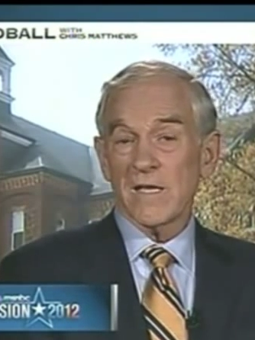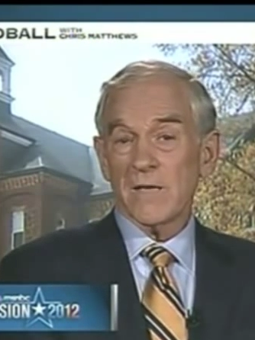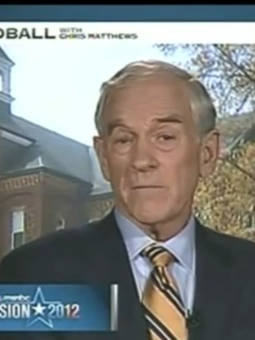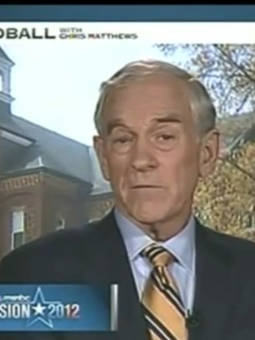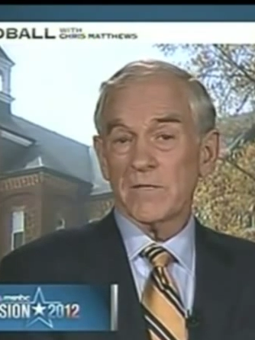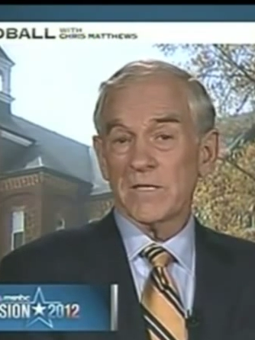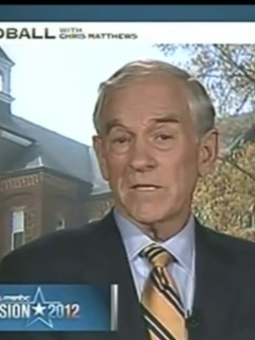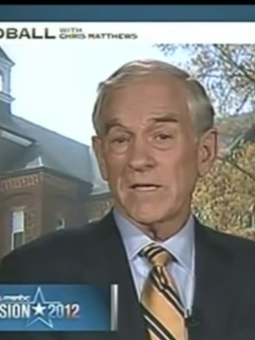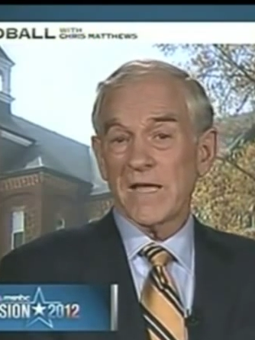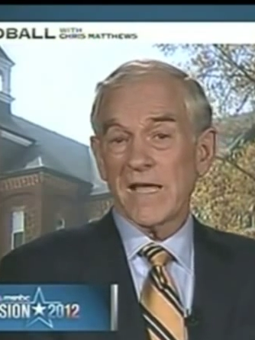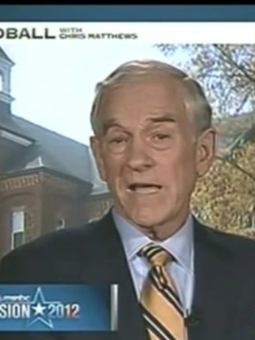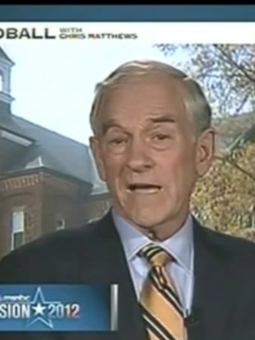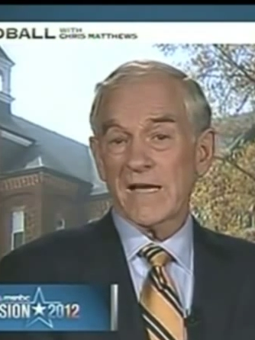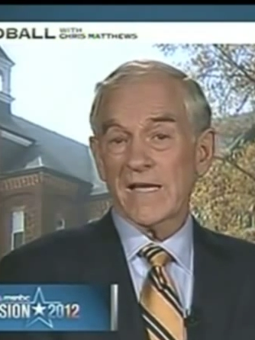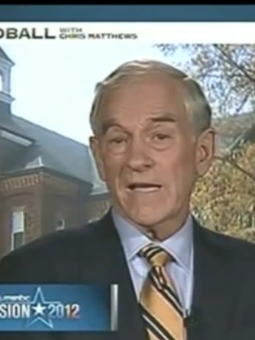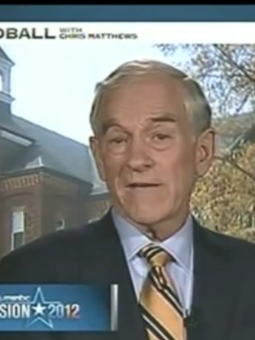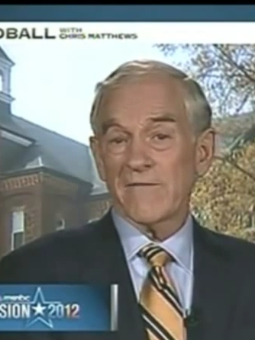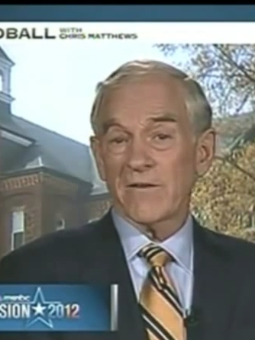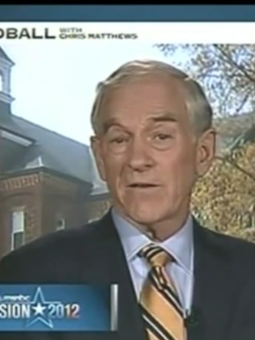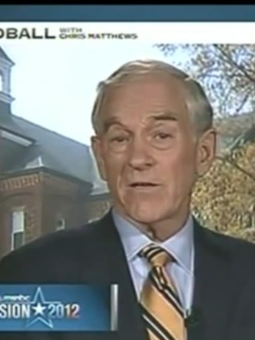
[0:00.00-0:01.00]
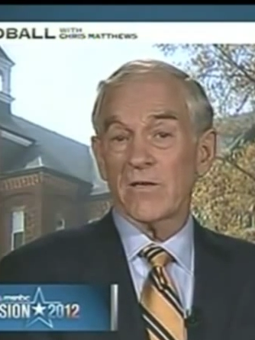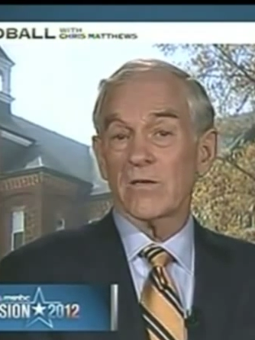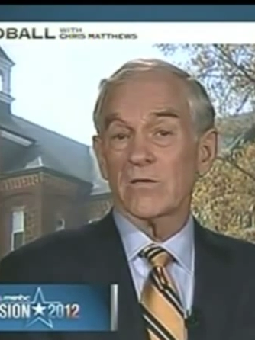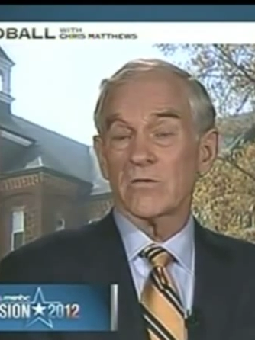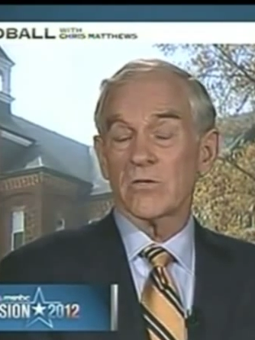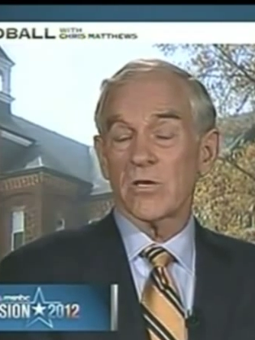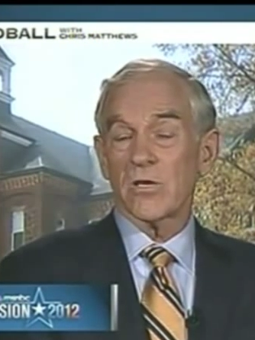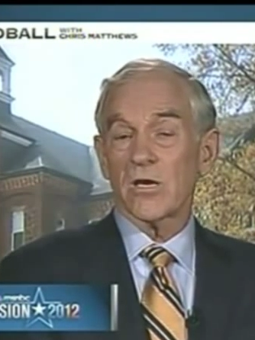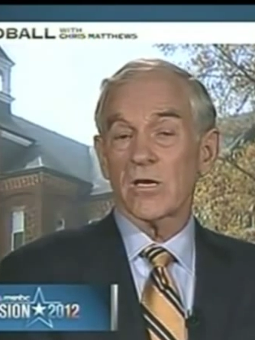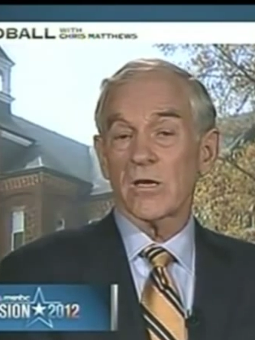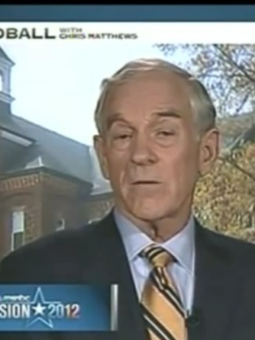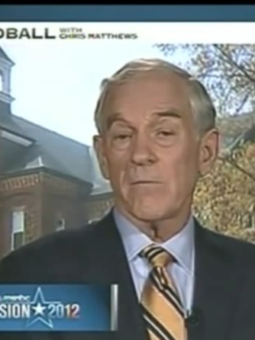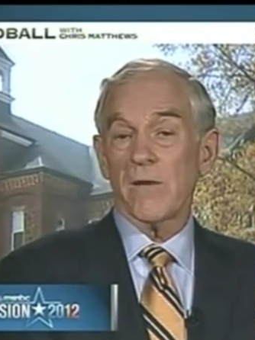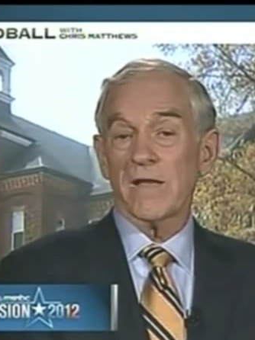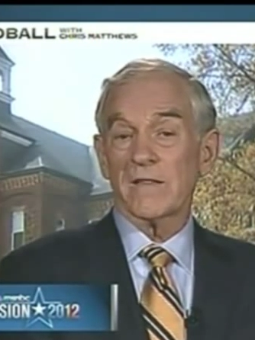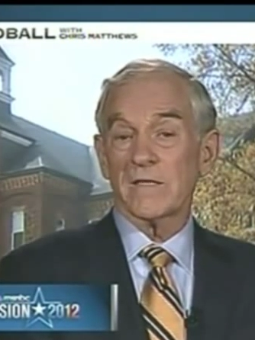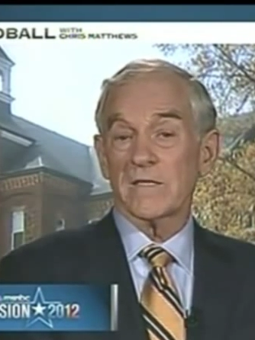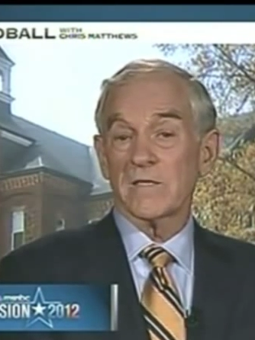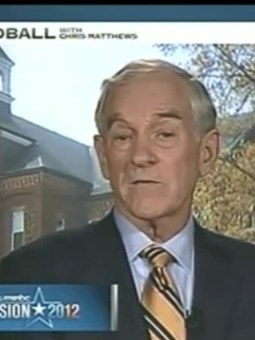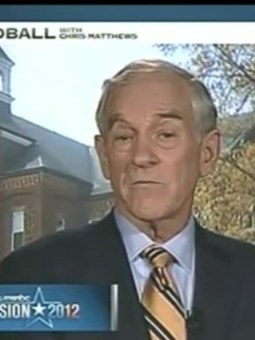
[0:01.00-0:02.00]
But today I gave a long talk
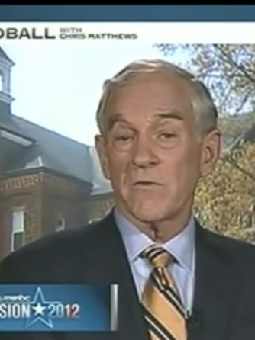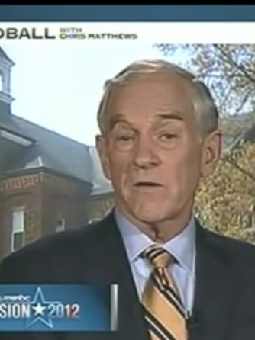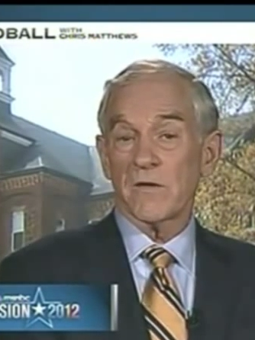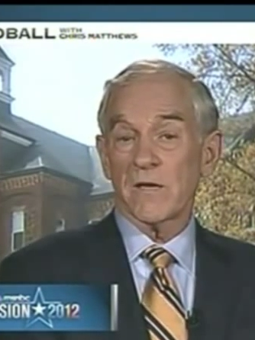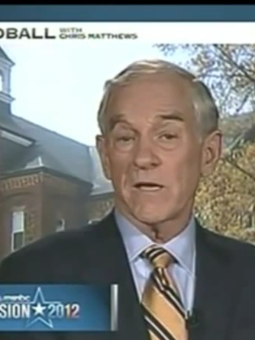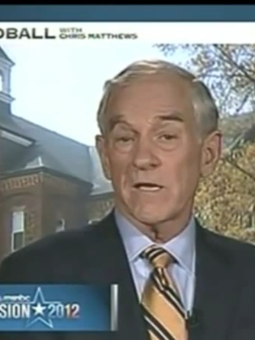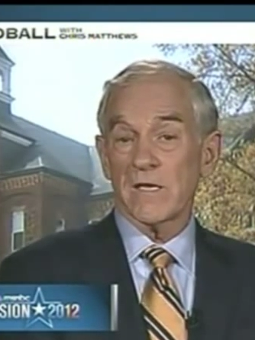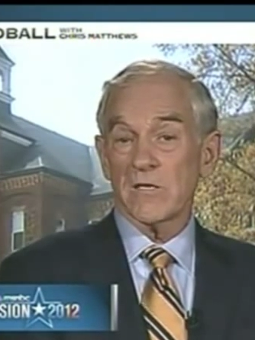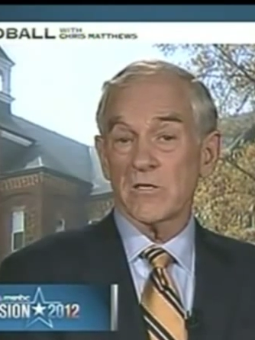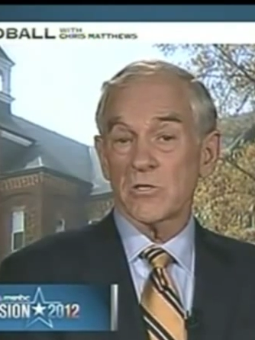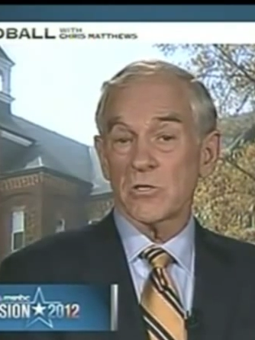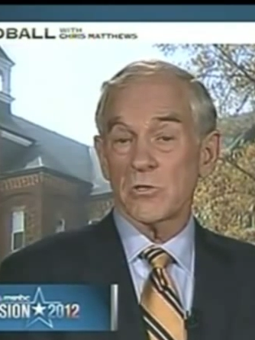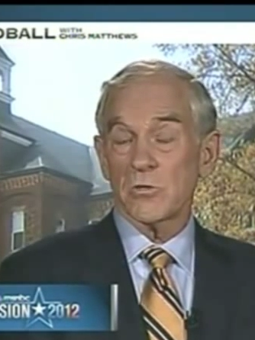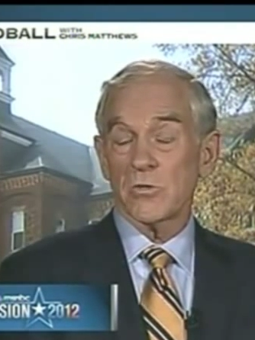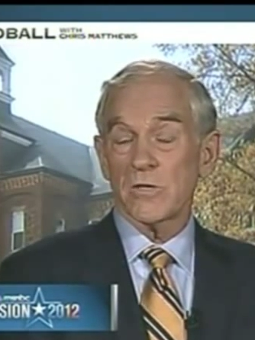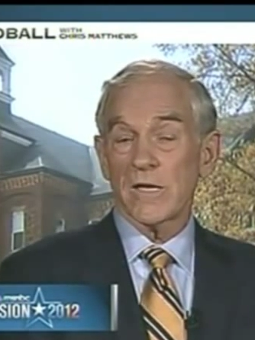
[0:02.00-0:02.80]
about this very issue,